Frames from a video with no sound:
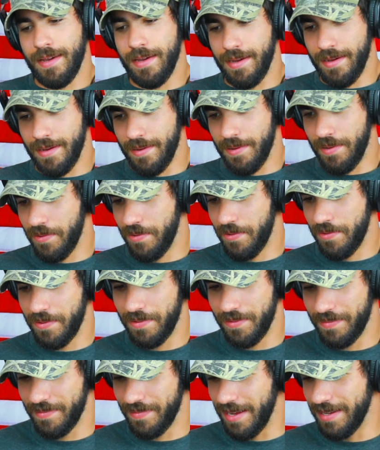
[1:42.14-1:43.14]

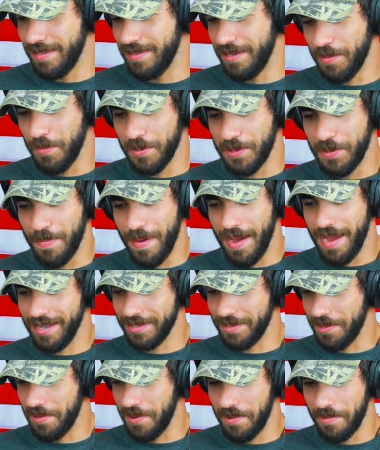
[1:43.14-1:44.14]
I see him with the
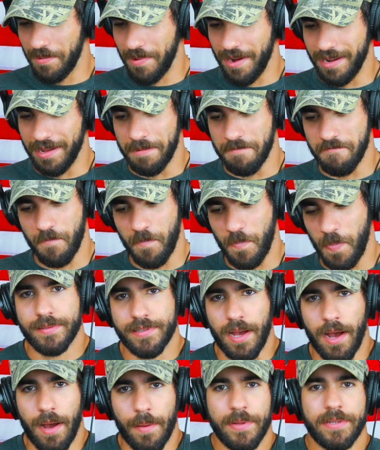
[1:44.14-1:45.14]
mask on already.
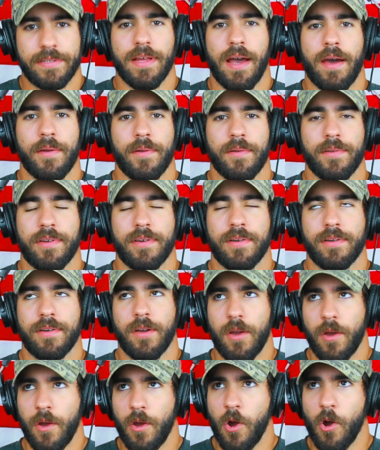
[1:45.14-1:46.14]
Tom MacDonald
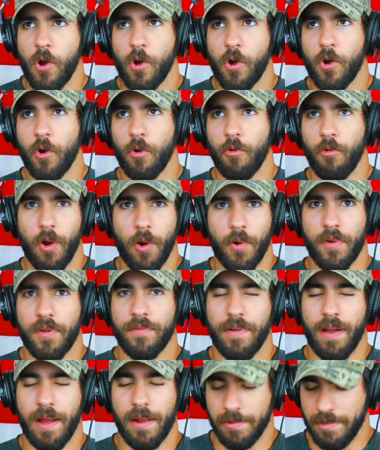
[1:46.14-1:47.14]

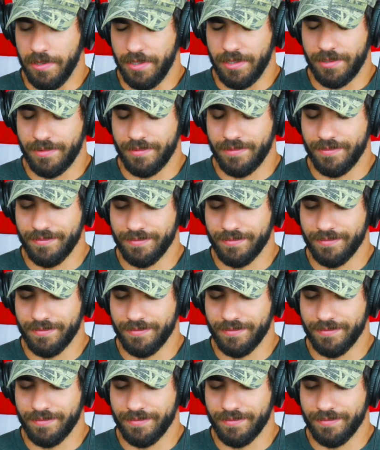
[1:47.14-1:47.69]
coronavirus.